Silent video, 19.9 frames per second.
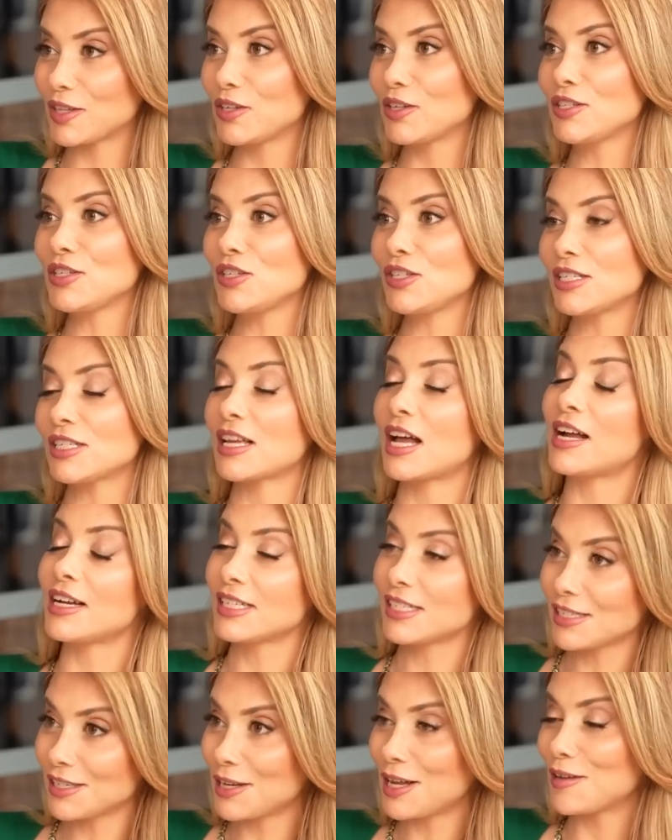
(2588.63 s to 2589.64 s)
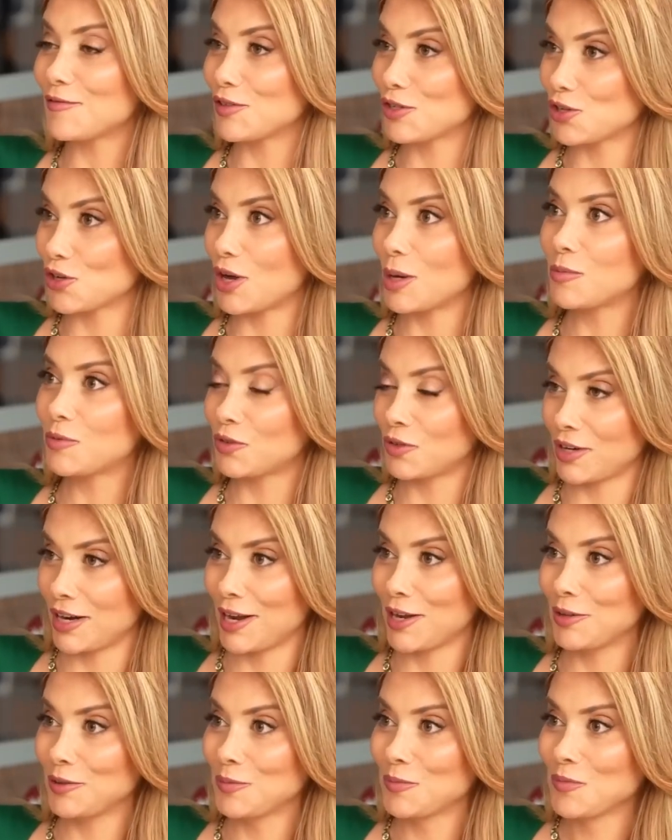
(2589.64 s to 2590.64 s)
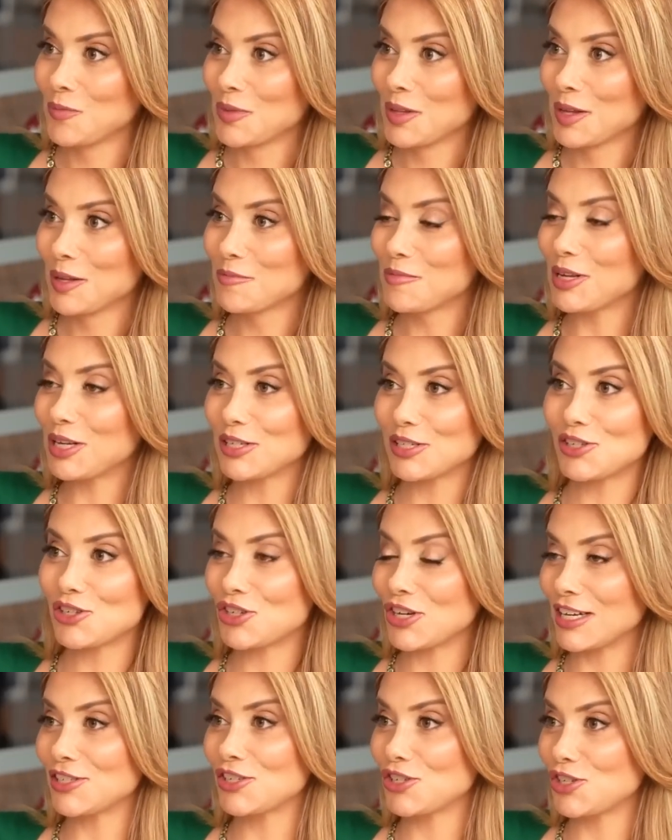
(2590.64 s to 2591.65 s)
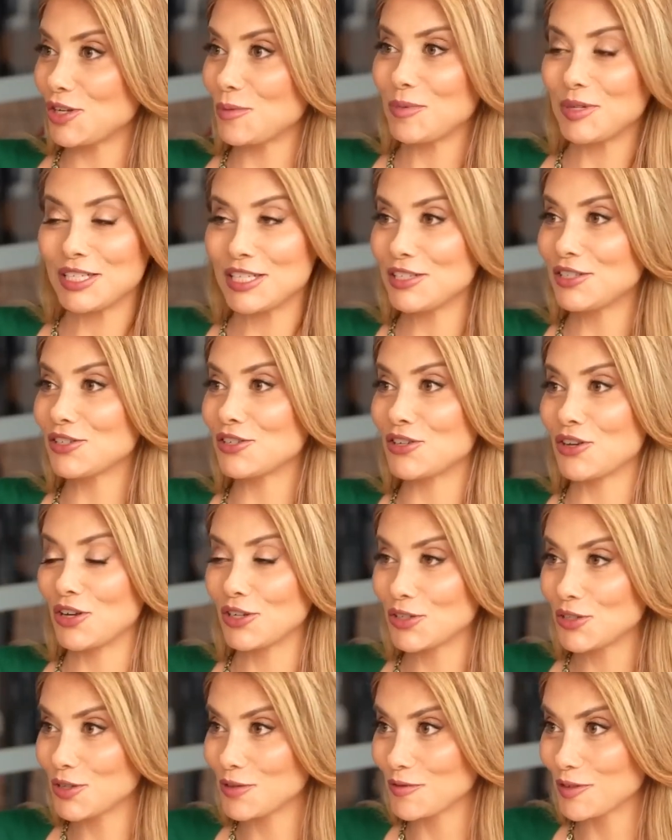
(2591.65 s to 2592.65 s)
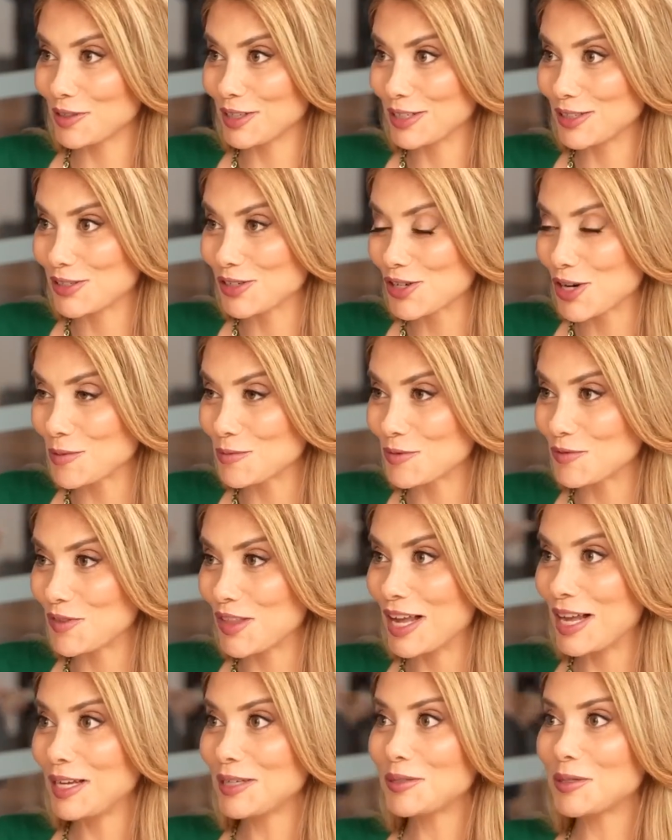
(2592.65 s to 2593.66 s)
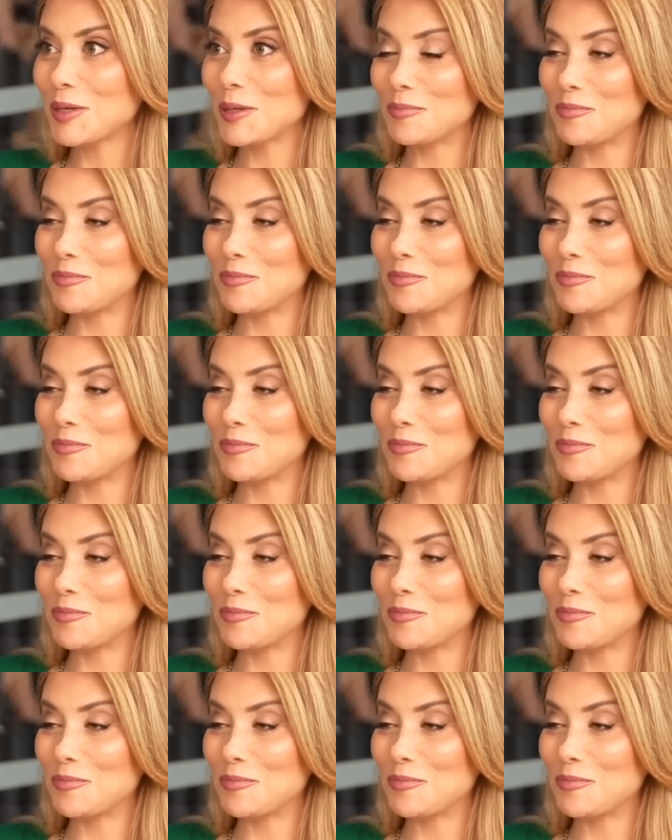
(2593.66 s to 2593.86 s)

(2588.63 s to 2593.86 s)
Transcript: The good news is I still have a job for now, because ChatGPT did not do a very good job of that.